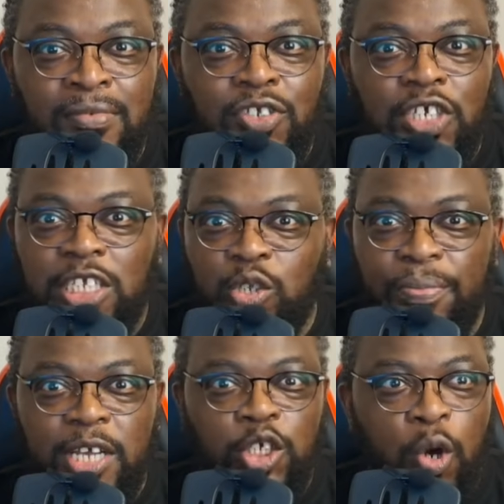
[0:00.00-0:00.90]
Just to
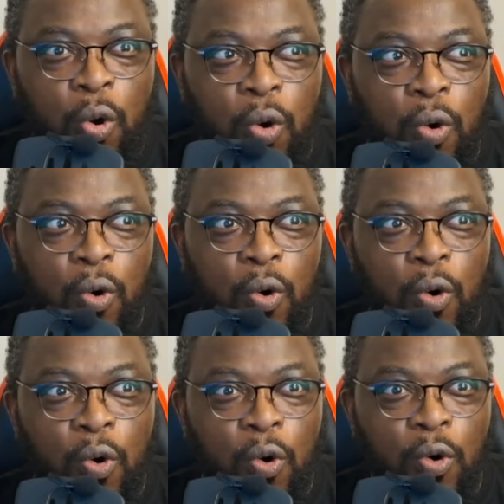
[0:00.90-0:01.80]
make sure
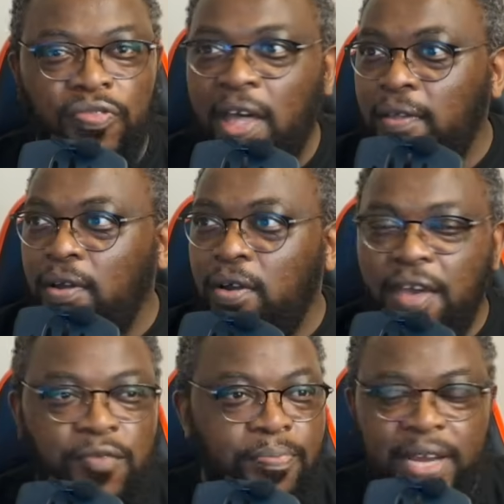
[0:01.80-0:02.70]
that
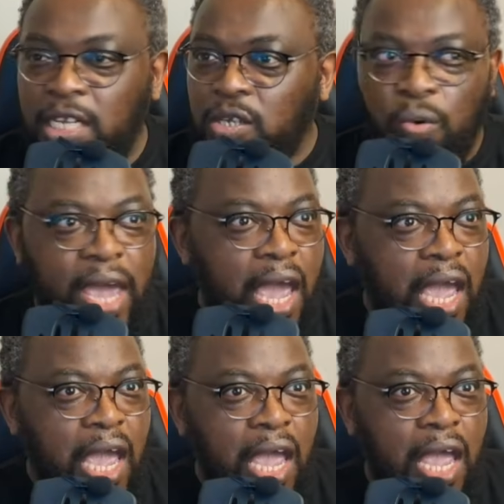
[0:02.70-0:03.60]
everybody's
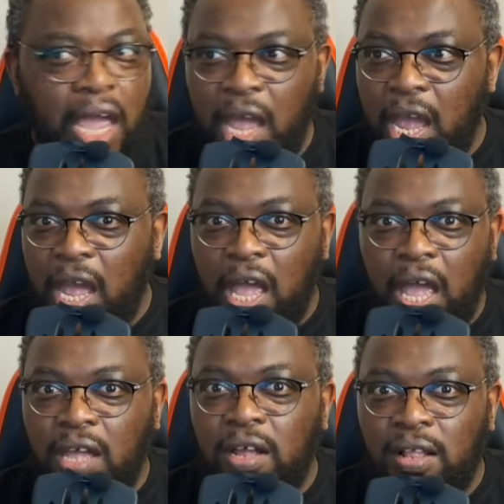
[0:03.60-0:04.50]
okay.
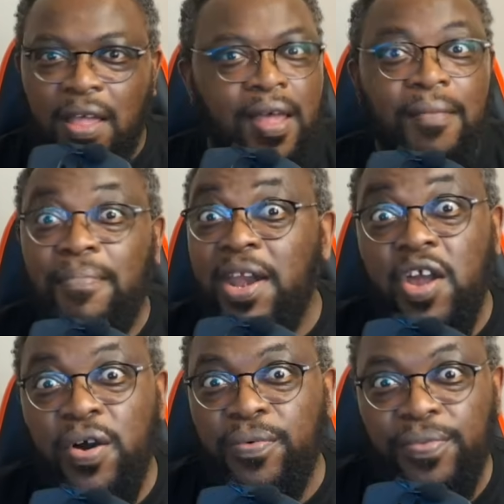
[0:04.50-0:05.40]
But
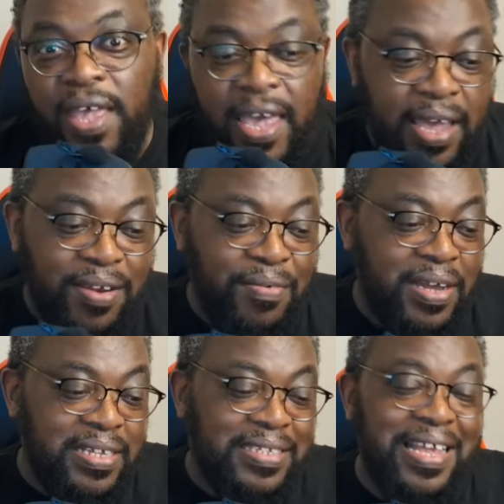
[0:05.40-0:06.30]
no.
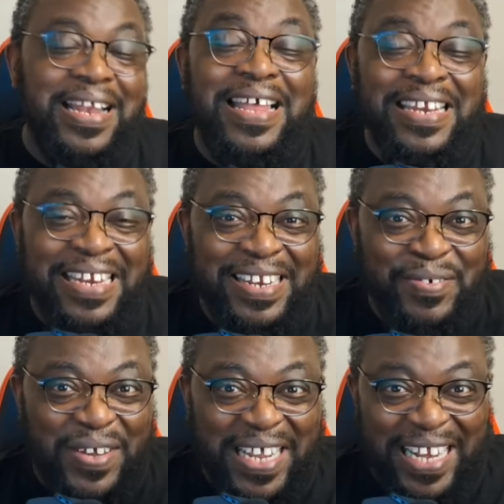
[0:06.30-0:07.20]
Anyways,
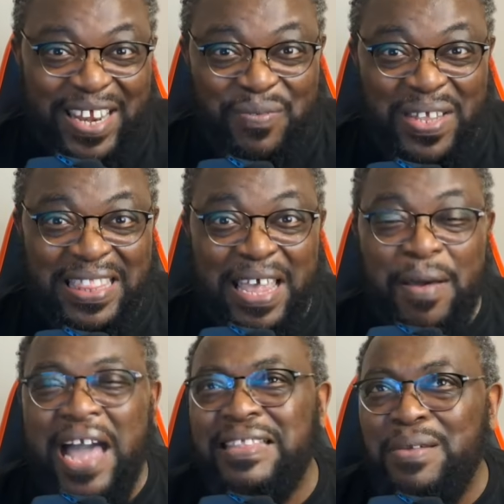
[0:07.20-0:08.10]
we'll leave it there.
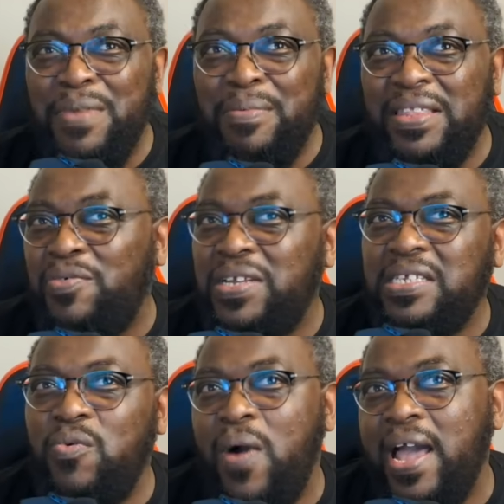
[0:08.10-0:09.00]
I think maybe the
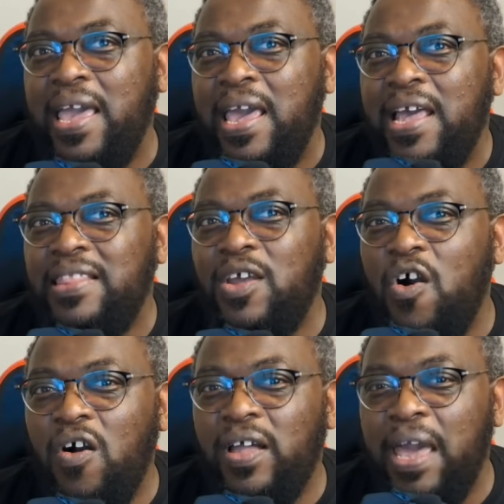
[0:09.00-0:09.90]
reason why they
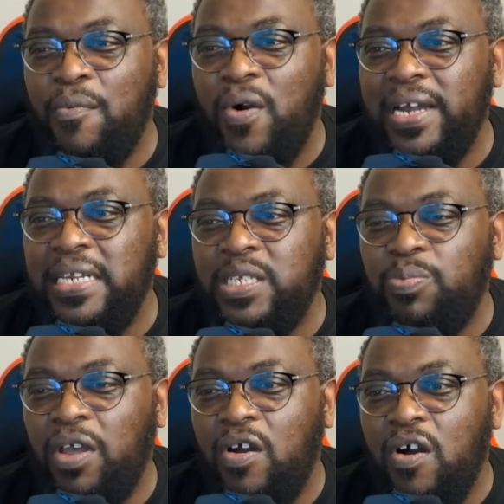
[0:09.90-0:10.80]
all kept quiet is
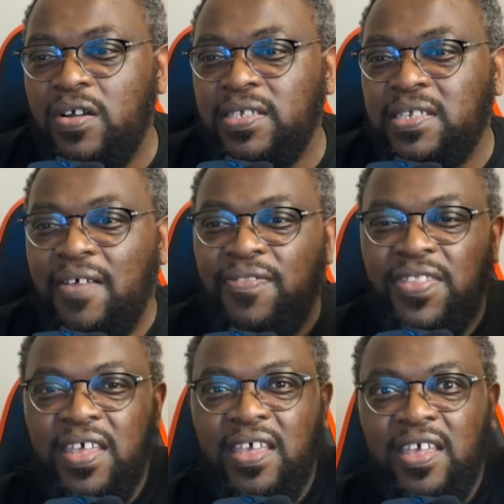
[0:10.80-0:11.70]
because
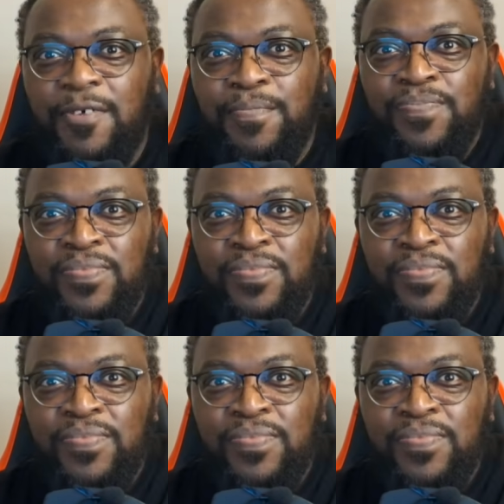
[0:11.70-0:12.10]
the...